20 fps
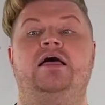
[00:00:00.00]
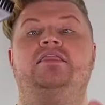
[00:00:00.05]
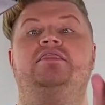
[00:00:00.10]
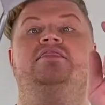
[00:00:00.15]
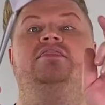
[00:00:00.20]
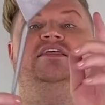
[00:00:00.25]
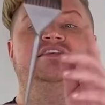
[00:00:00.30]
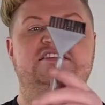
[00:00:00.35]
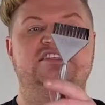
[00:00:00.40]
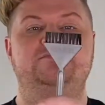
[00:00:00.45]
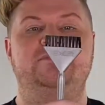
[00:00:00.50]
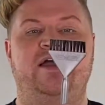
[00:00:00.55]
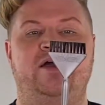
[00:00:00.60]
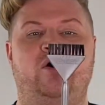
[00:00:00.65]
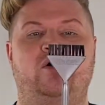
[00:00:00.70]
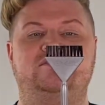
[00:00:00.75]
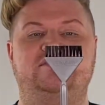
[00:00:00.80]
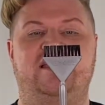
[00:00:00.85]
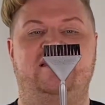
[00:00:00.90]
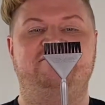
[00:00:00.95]
This is my
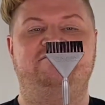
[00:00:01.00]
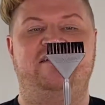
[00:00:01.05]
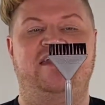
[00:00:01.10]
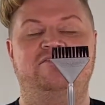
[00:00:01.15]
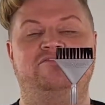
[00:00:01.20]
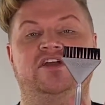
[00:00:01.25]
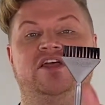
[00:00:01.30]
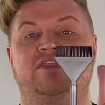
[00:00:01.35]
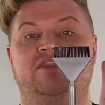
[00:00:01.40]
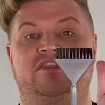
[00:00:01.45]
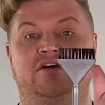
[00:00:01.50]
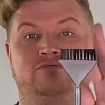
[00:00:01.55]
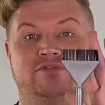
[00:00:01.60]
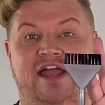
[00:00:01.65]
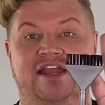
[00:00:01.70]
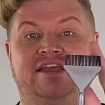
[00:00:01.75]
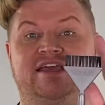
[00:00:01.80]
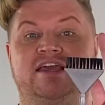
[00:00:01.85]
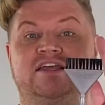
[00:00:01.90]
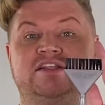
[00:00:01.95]
all-time favorite, the
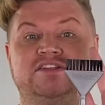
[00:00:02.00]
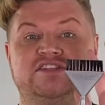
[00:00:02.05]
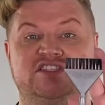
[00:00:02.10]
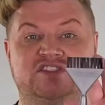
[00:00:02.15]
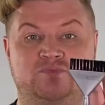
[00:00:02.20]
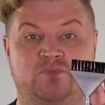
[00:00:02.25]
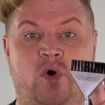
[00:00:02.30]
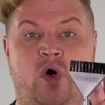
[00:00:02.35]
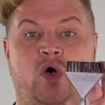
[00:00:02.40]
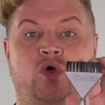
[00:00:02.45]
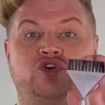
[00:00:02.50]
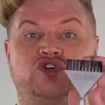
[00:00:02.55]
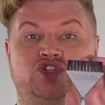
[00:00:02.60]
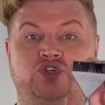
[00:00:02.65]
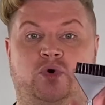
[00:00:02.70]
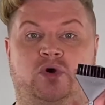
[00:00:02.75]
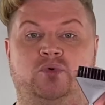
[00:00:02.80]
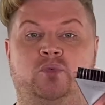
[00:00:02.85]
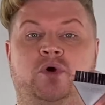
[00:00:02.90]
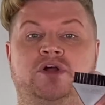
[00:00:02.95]
Redken small
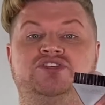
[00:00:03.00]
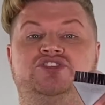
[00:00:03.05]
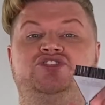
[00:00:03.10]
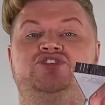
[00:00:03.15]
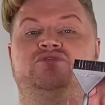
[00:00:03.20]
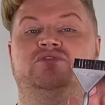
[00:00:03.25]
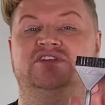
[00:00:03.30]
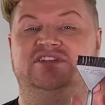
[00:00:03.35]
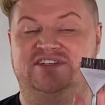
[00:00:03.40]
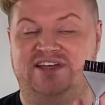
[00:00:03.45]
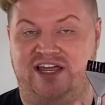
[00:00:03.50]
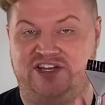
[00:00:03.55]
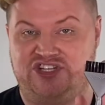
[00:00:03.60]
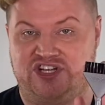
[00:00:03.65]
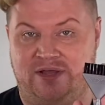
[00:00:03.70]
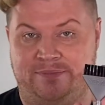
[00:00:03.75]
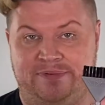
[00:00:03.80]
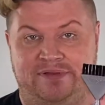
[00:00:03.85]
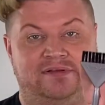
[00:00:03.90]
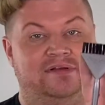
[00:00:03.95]
short one to do a
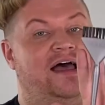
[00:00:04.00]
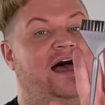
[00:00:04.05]
touch-up.